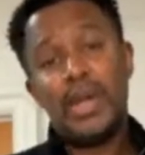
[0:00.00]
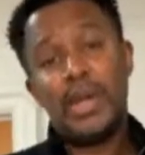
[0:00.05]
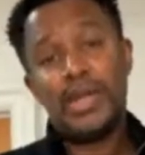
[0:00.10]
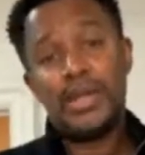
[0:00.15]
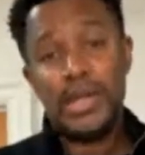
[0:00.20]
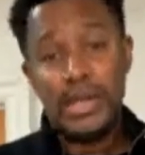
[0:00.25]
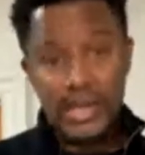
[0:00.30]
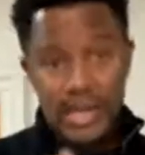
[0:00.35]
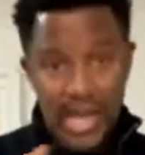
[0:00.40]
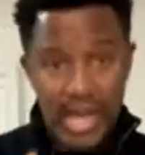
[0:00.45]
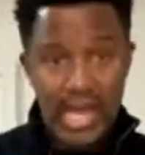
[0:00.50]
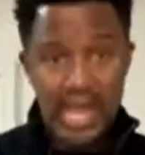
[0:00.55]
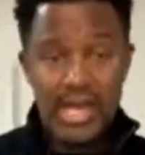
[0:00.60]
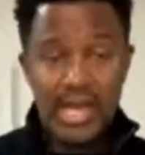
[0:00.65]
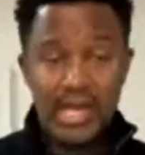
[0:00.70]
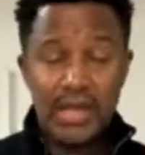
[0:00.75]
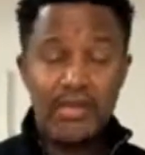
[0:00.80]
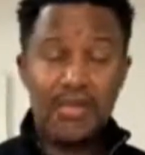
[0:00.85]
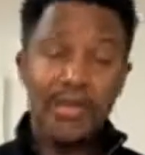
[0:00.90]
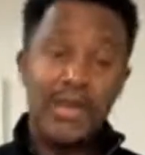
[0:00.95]
You
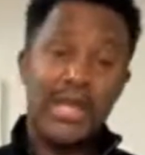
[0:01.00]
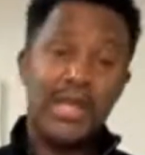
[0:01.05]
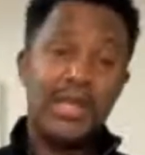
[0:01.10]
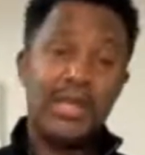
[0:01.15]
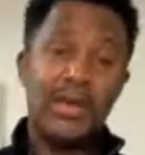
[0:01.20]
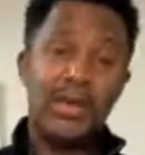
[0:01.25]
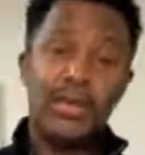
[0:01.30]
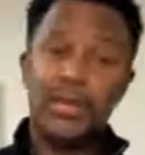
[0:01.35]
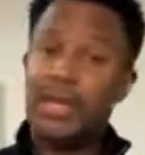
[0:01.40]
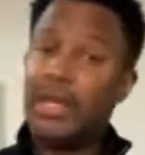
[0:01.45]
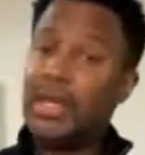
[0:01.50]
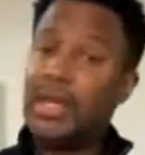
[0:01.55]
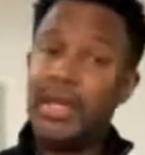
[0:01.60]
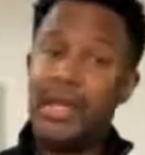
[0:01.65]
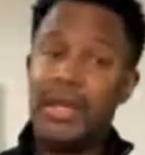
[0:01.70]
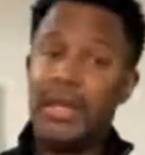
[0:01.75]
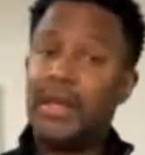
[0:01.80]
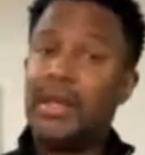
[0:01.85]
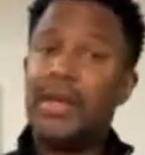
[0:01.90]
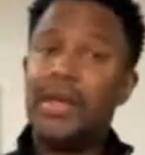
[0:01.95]
gave me your
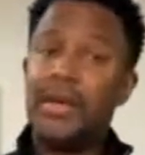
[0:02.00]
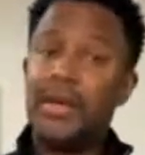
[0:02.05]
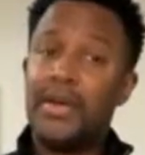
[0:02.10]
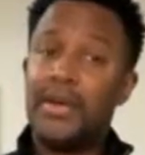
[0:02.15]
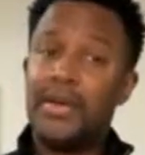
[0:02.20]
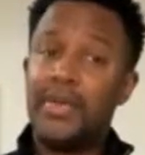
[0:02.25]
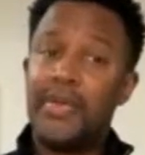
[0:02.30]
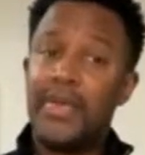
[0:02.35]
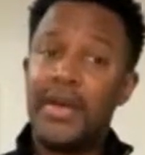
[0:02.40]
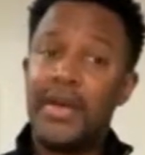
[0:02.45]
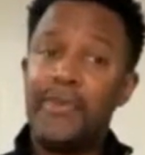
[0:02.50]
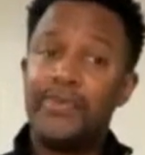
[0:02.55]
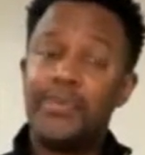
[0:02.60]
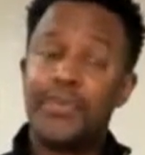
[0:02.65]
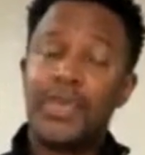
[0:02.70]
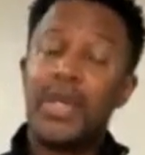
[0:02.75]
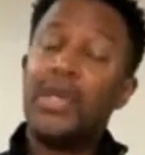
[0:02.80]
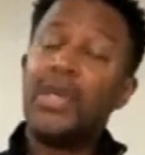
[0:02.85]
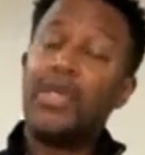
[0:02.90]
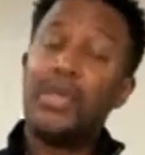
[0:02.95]
love.
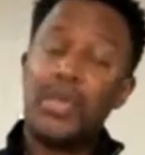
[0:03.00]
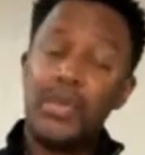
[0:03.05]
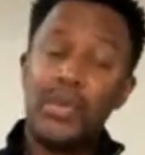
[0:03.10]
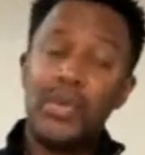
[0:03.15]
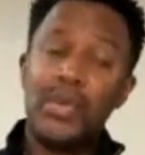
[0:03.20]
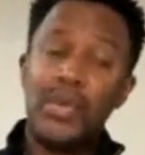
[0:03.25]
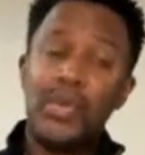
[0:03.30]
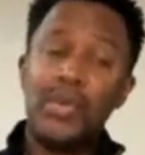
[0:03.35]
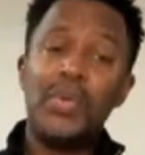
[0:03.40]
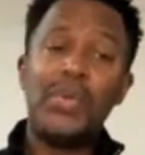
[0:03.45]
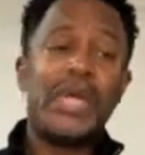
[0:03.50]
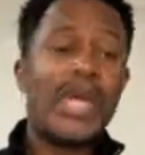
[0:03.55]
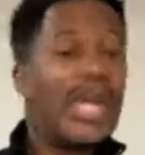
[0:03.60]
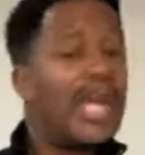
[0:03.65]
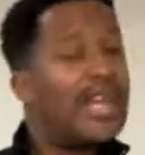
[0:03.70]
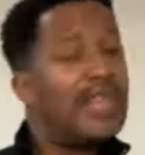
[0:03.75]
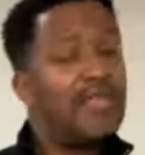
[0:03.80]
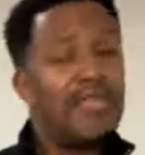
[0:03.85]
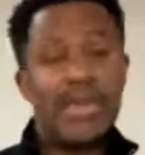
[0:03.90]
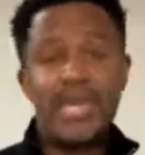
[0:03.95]
You
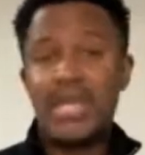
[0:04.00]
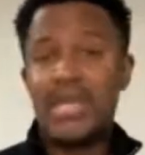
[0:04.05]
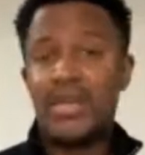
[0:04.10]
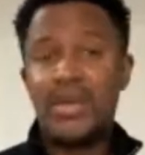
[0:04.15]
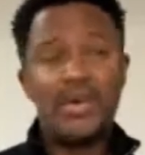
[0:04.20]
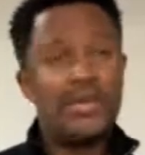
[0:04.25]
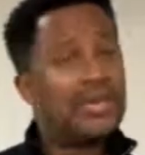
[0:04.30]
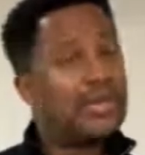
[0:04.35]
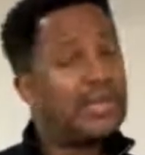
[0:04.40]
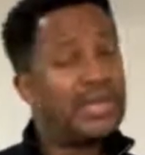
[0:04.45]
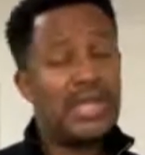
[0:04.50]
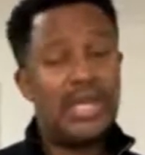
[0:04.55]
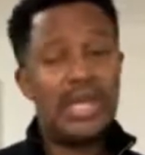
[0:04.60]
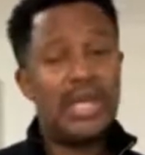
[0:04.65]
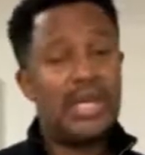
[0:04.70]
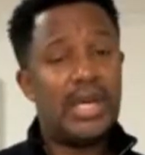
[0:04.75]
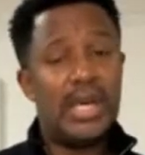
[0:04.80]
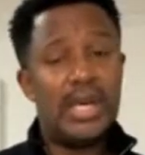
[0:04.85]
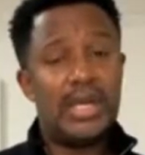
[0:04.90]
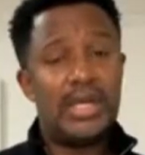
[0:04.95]
gave me your
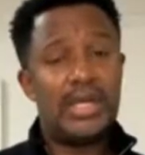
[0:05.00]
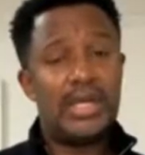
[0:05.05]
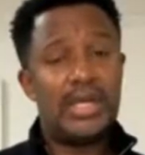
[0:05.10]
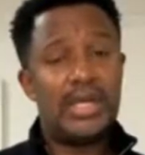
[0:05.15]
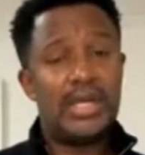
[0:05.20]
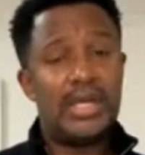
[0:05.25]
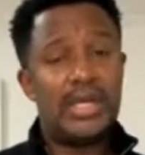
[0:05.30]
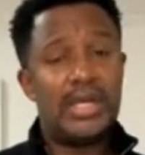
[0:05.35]
son.